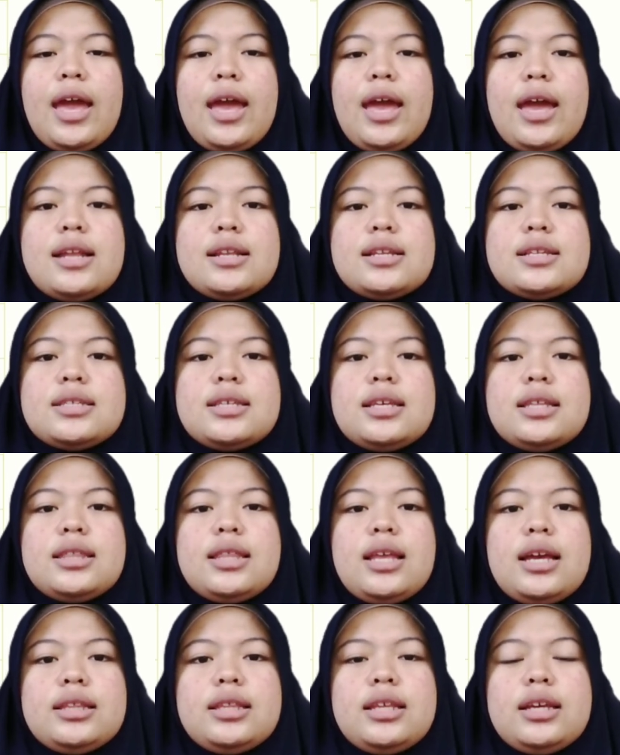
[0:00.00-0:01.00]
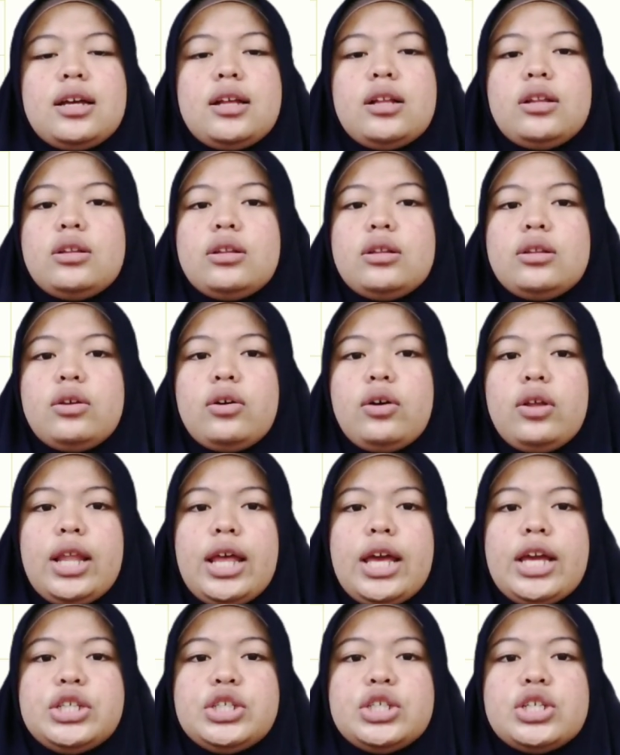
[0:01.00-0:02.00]
And syntactical
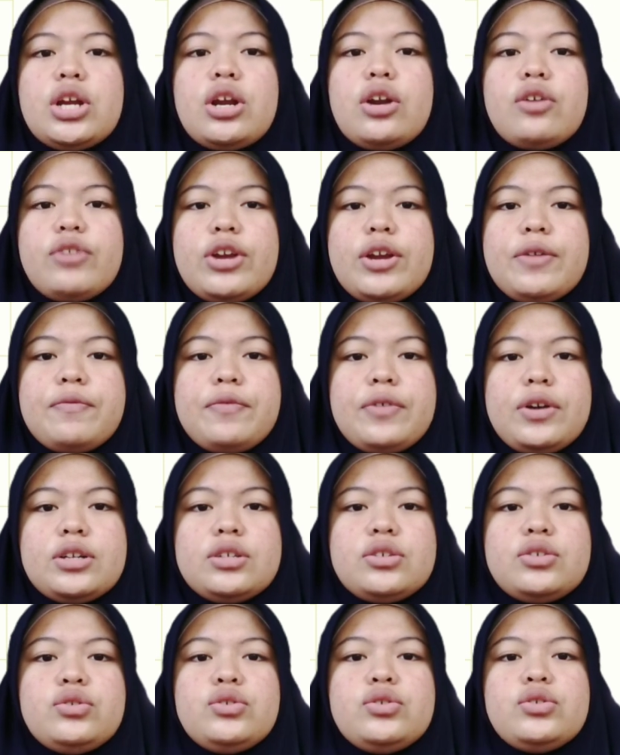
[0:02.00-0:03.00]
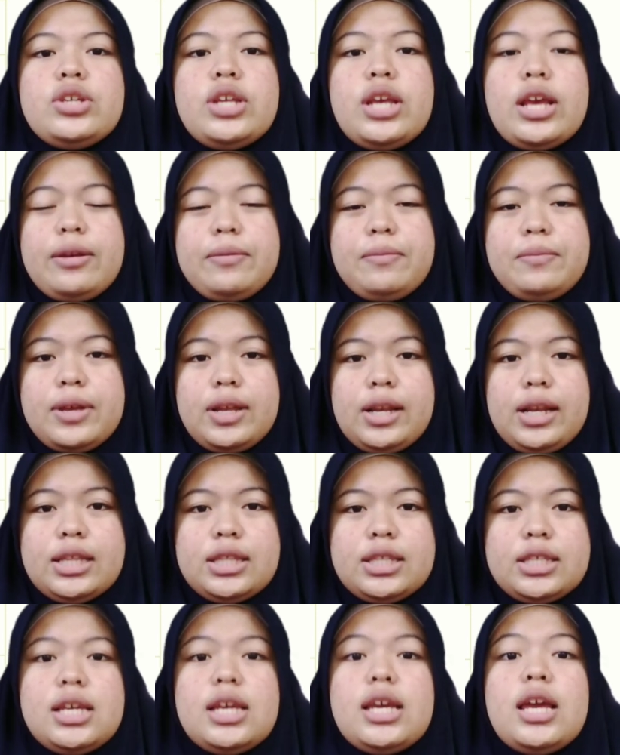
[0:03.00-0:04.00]
knowledge refers to the
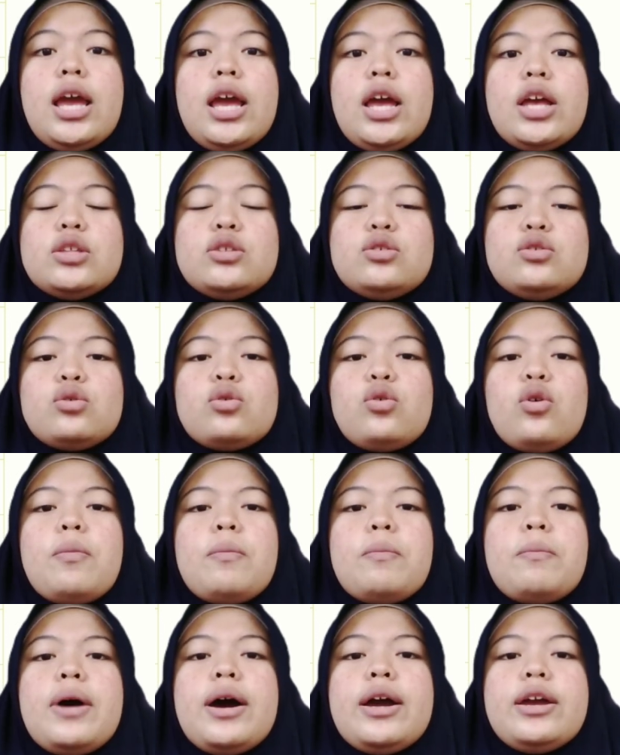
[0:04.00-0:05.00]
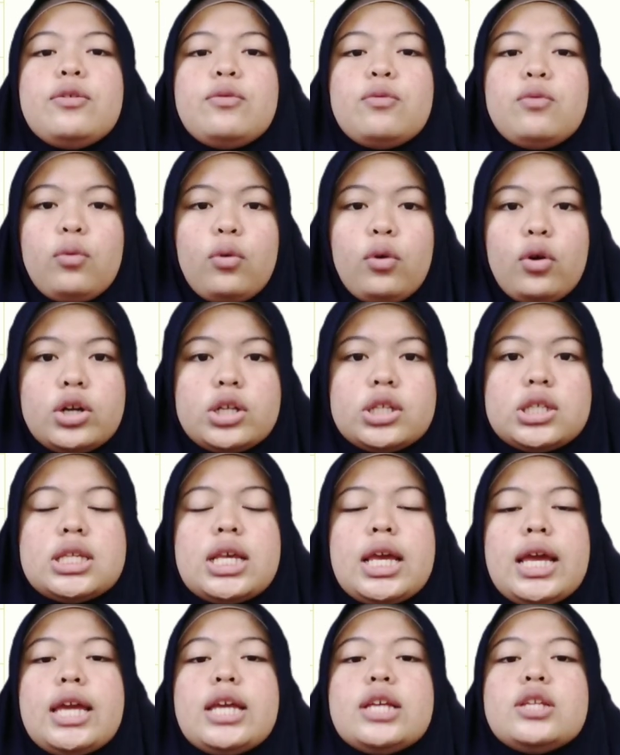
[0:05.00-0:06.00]
ability to combine words
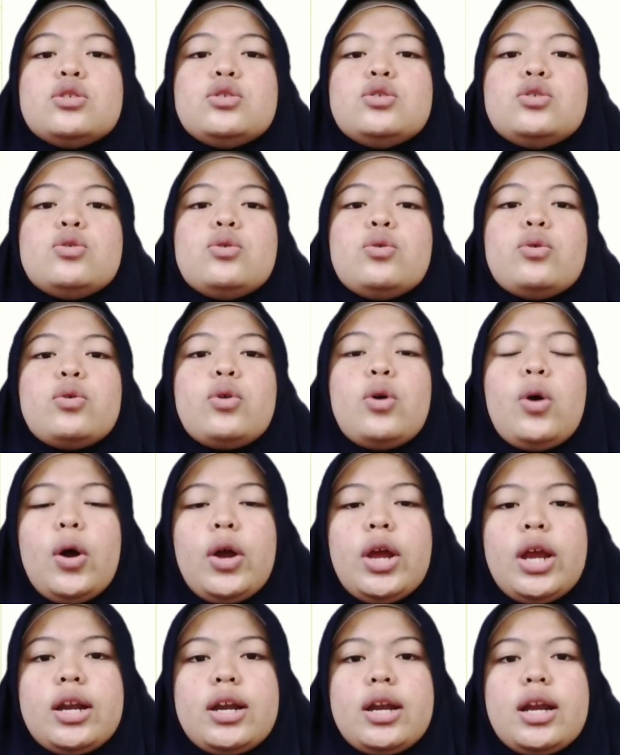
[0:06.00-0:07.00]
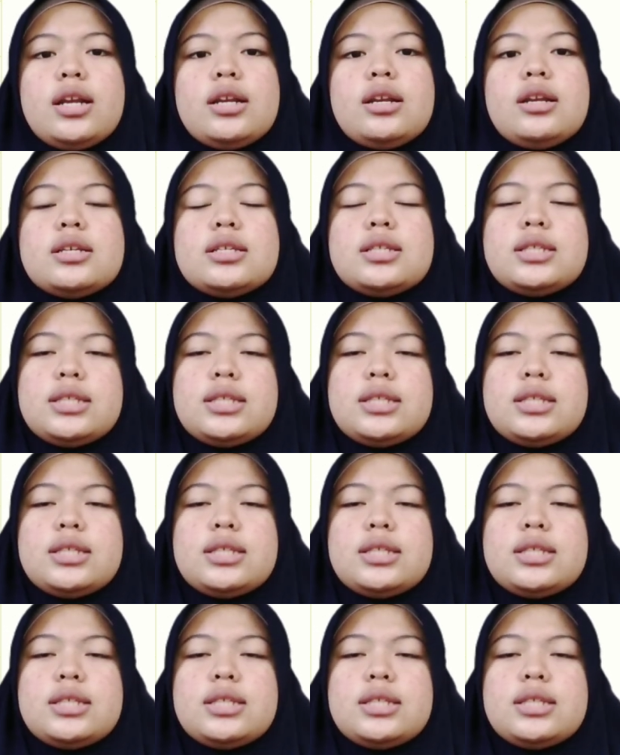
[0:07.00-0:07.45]
into coherent